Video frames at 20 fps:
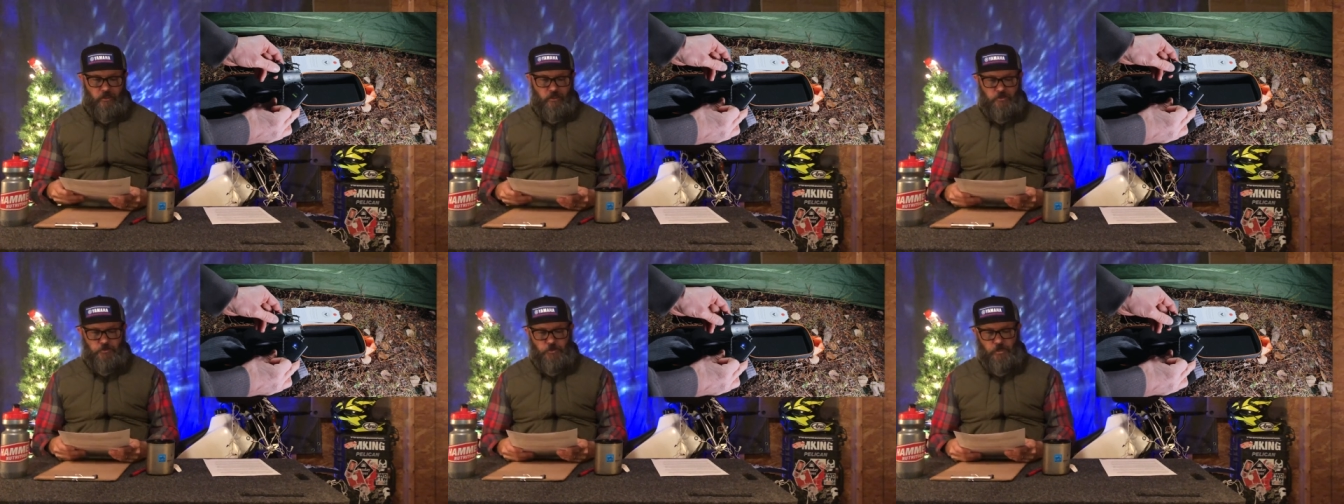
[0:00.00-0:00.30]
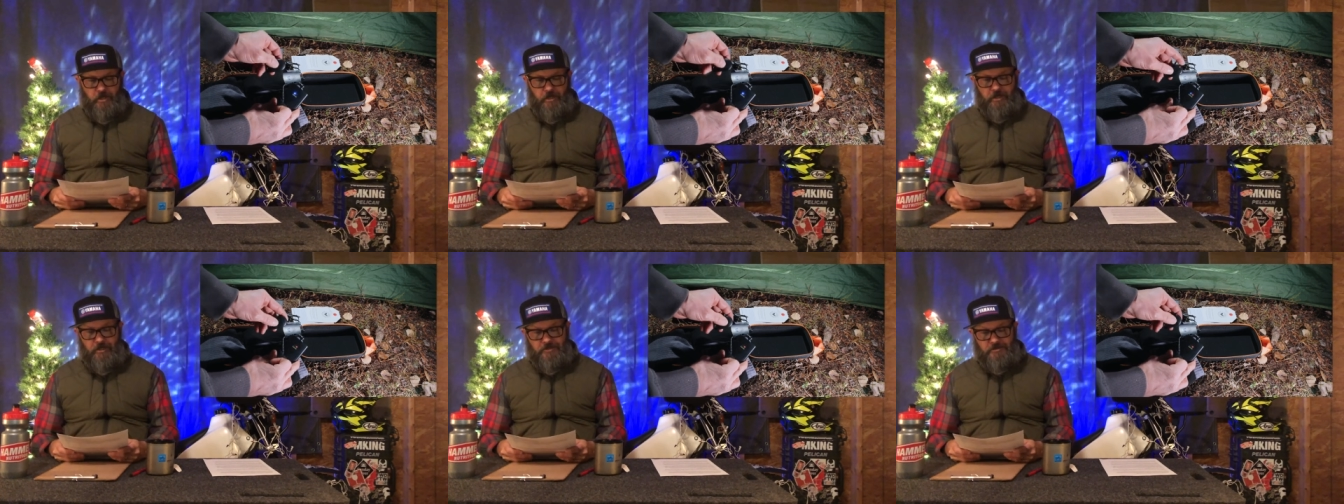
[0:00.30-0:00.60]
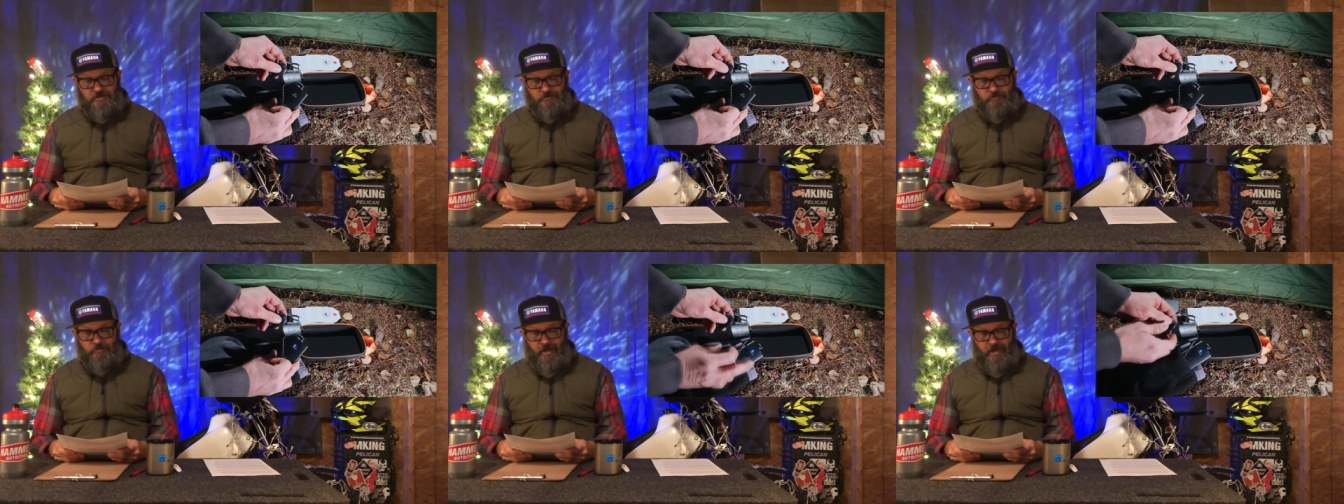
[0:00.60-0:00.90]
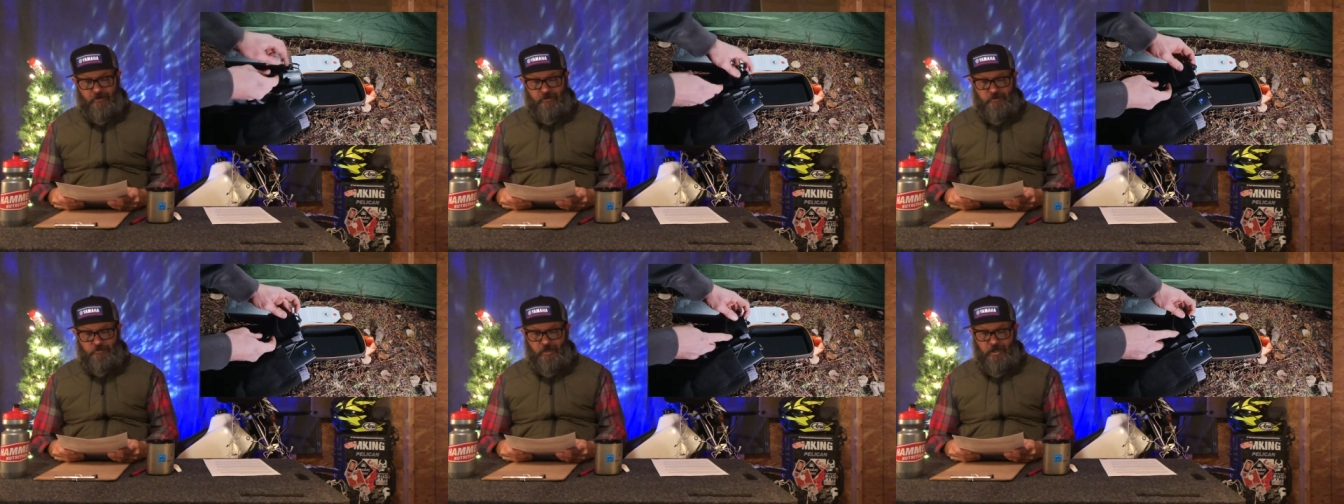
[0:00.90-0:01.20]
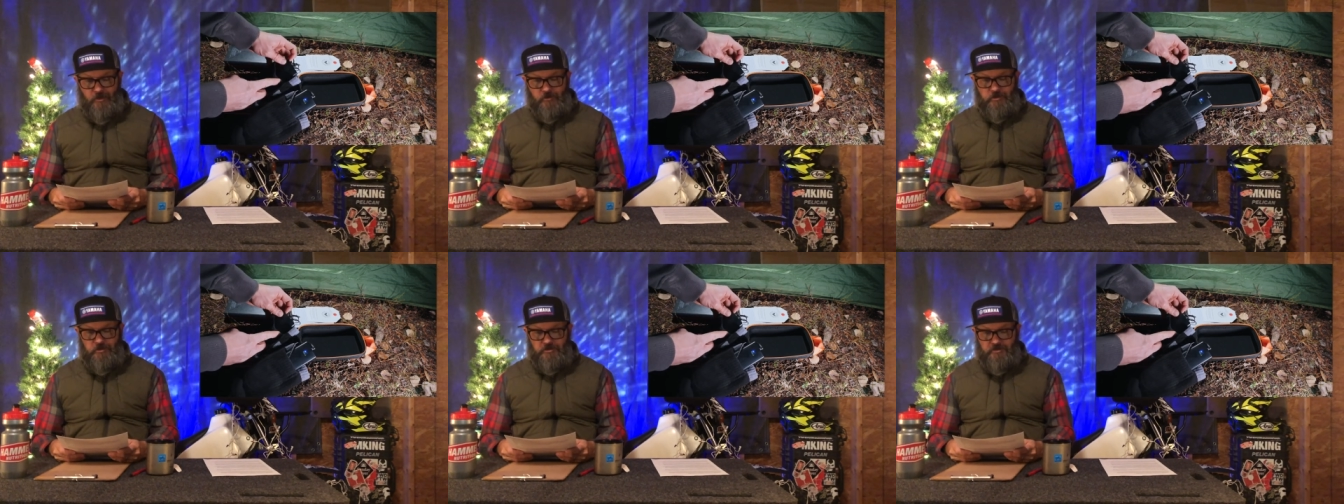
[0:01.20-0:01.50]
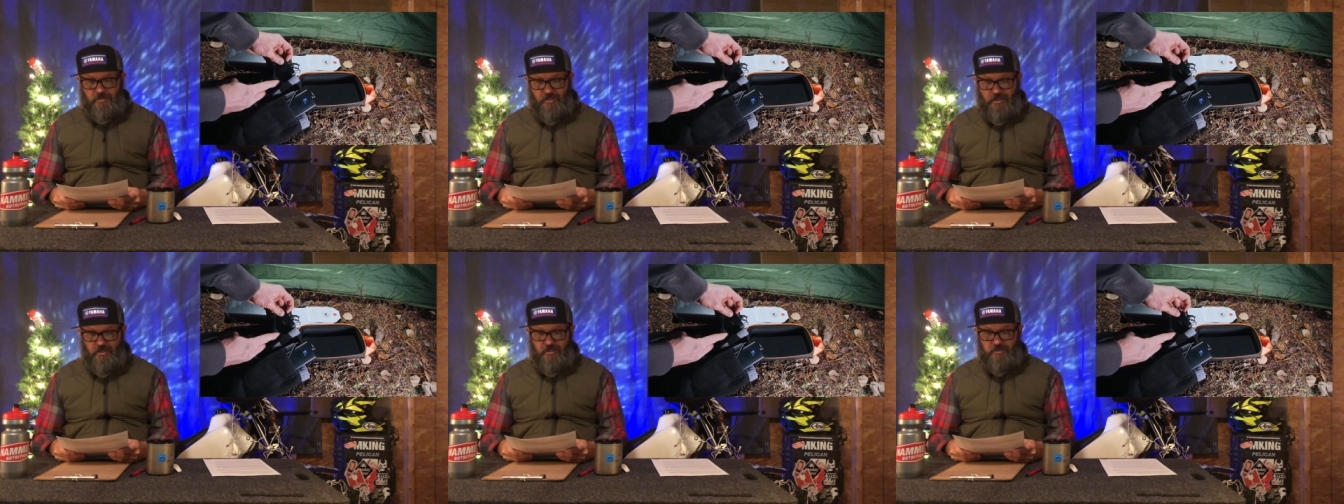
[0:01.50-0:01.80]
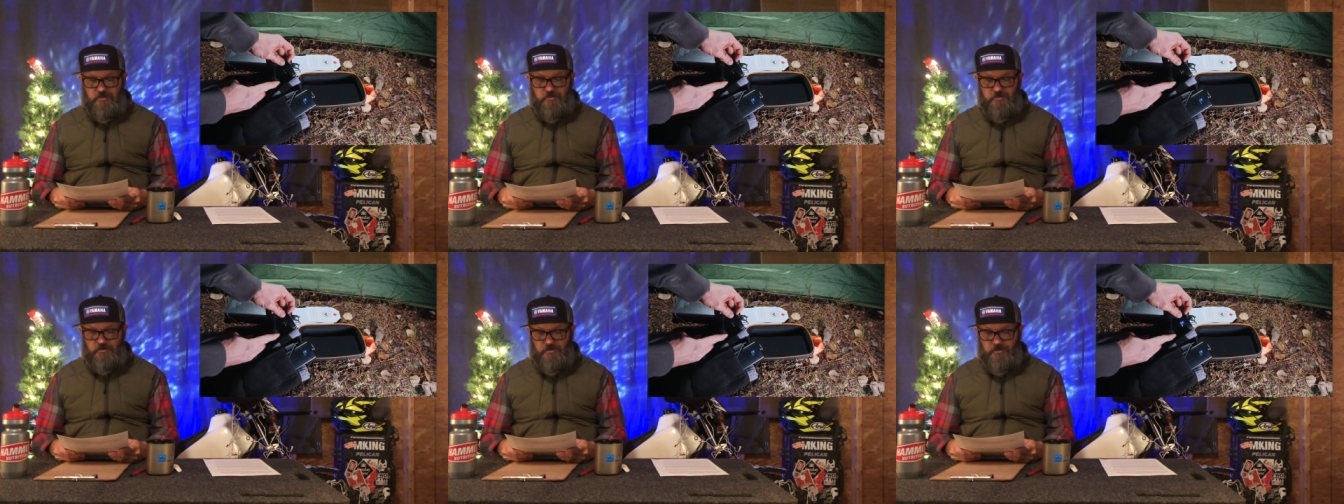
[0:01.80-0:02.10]
He tried out some battery-powered
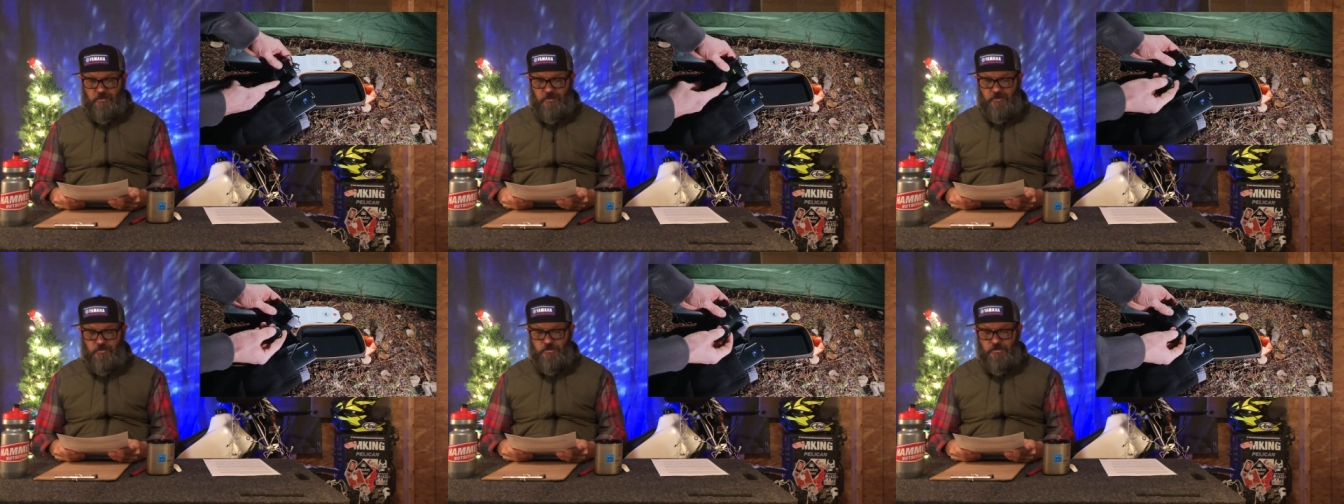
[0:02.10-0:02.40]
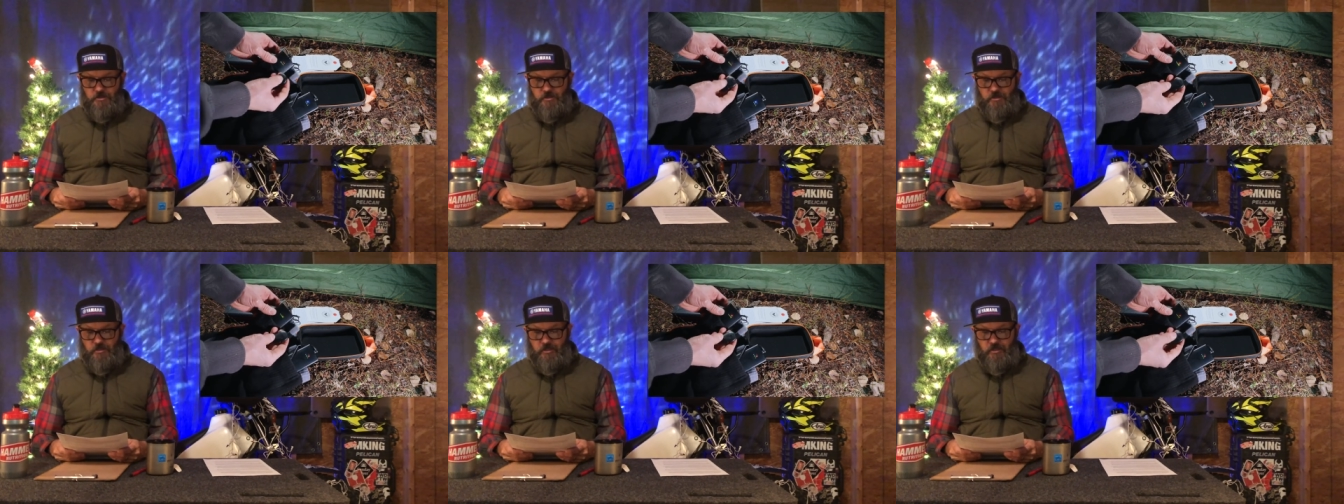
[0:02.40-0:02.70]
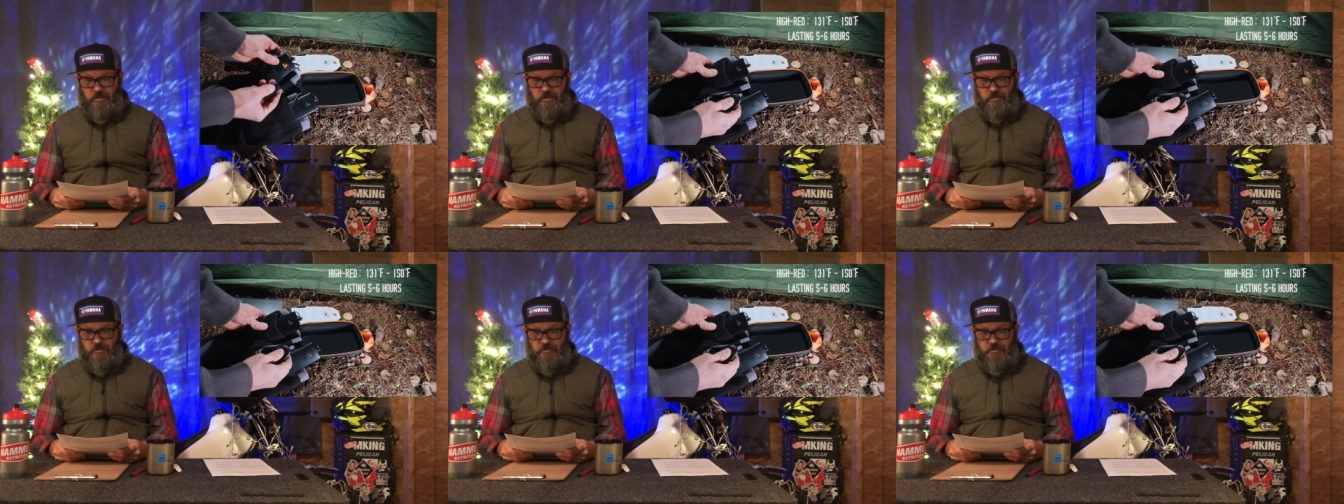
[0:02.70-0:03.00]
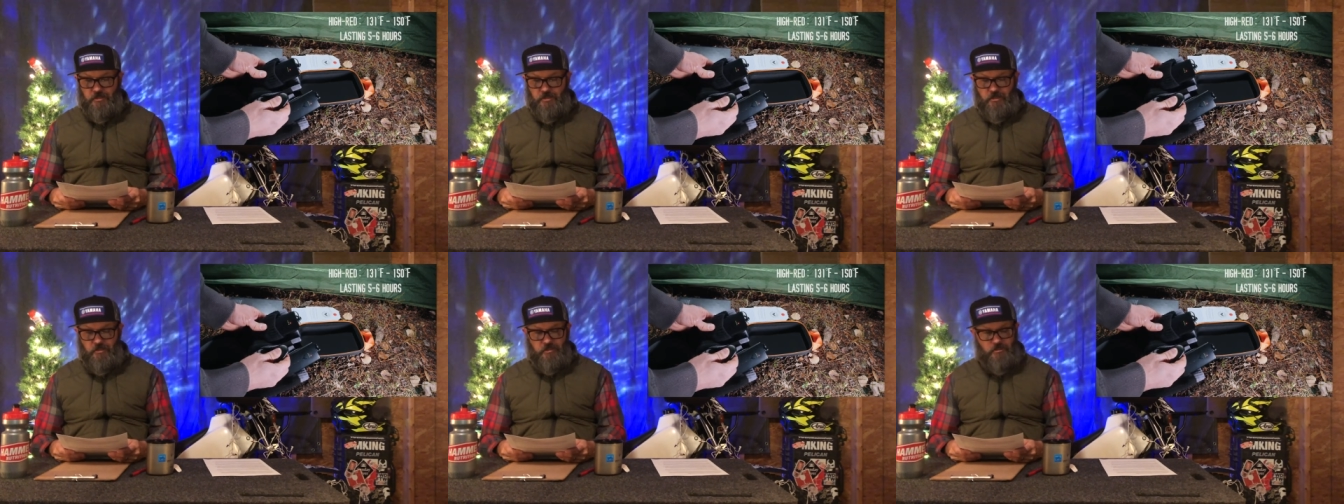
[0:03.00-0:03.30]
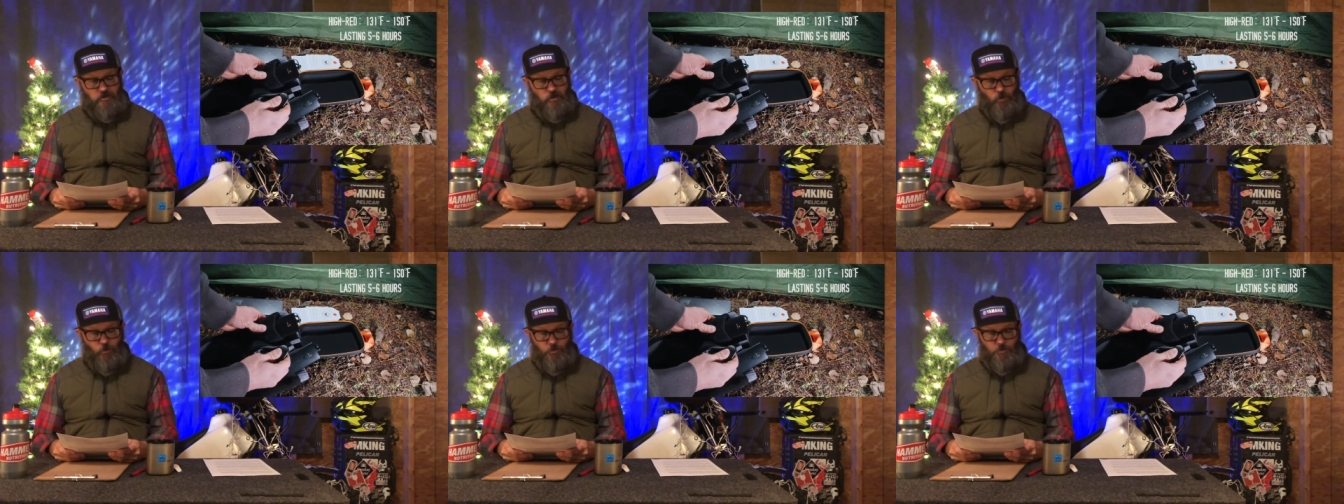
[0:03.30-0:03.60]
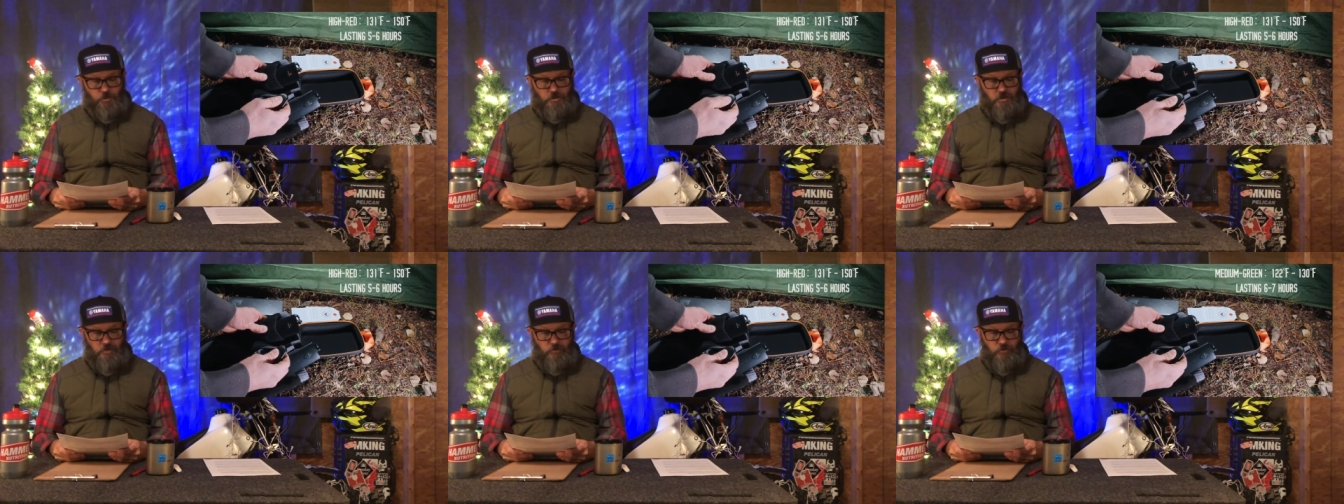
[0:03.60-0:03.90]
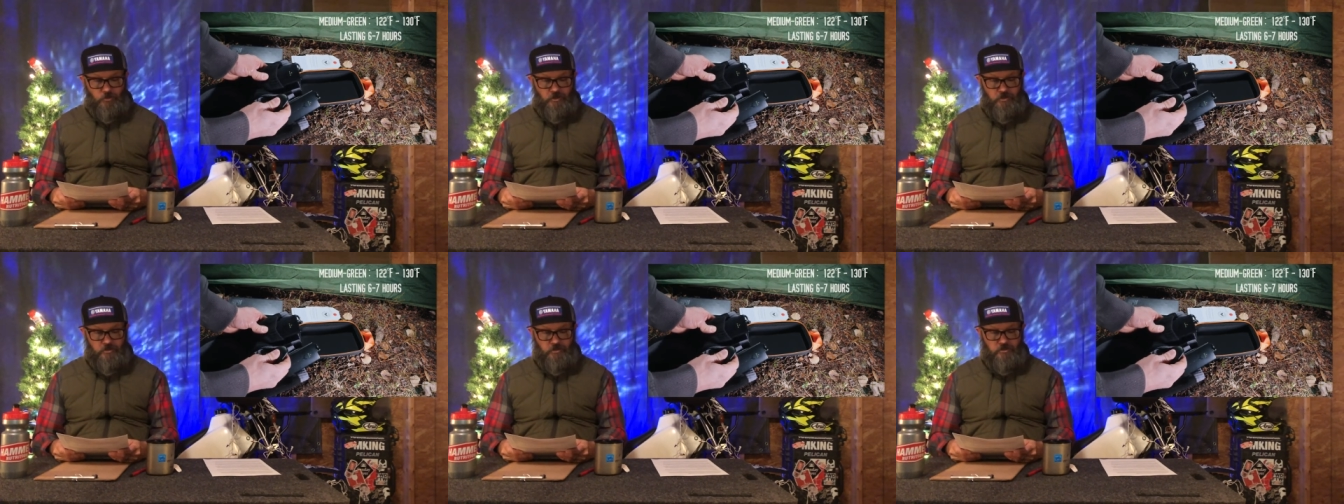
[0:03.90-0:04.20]
socks and such and shared his whole trip
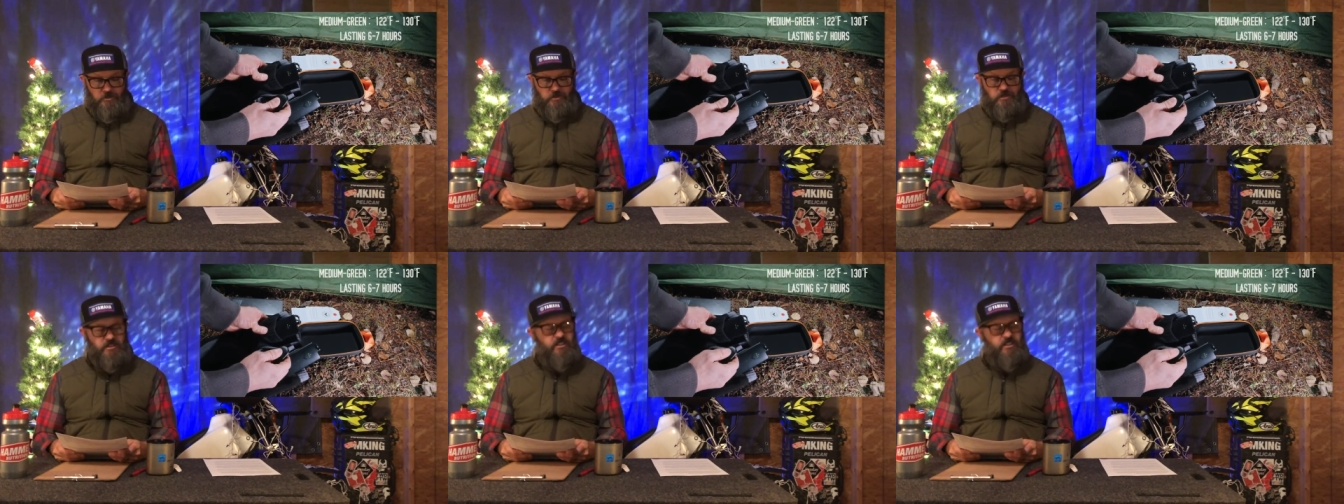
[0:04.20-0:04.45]
with us.